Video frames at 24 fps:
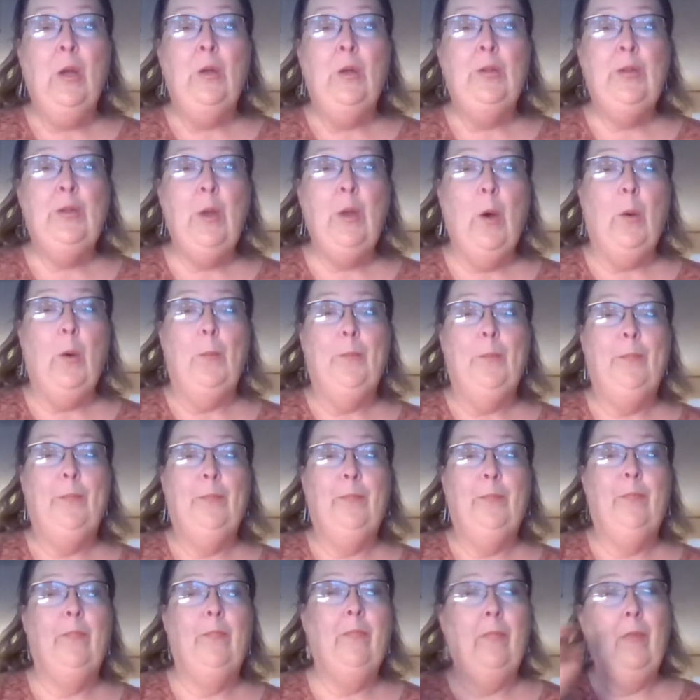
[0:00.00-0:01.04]
So
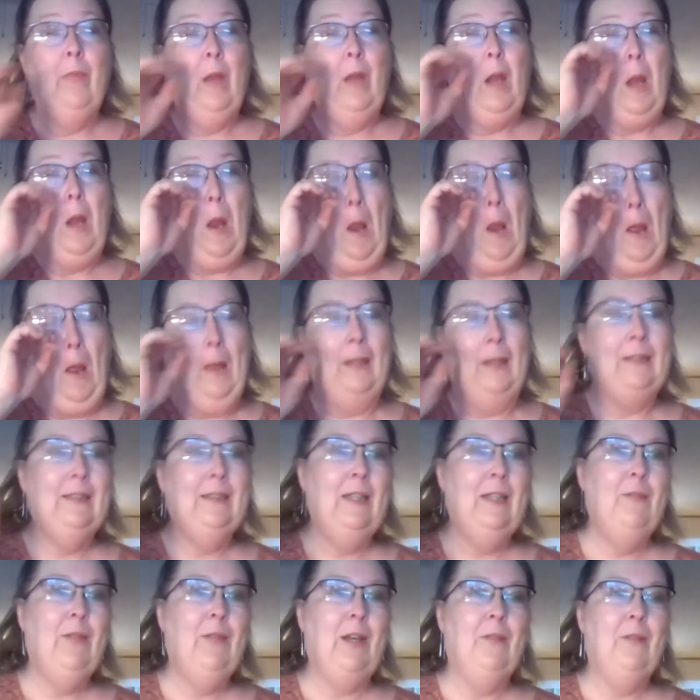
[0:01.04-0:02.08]
let's
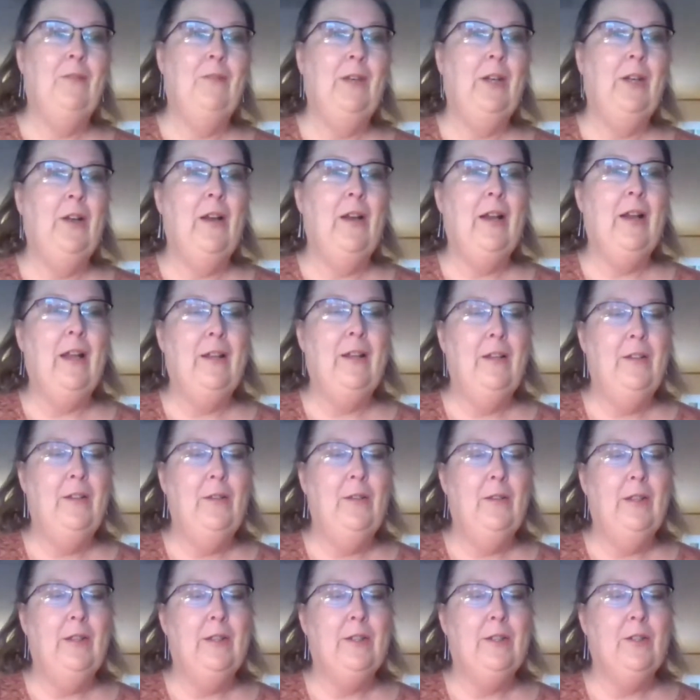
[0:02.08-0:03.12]
see if I can figure out how to
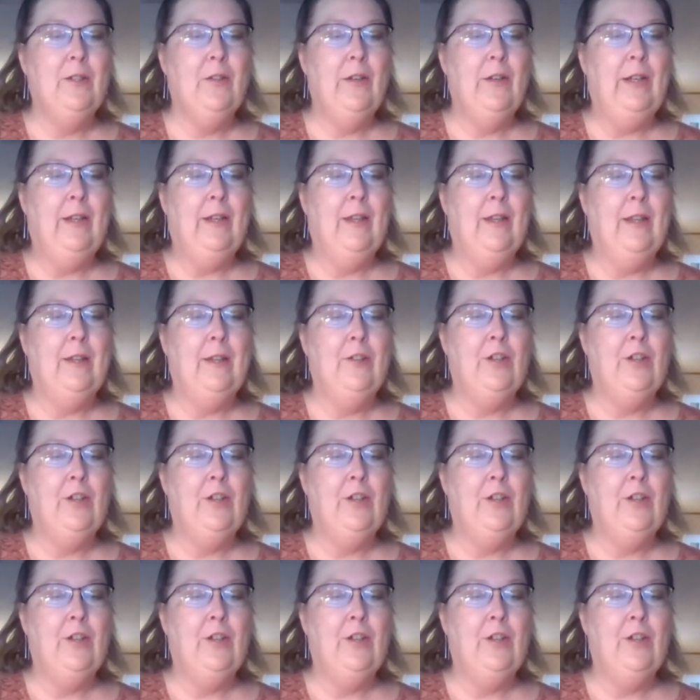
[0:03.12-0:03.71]
do this screen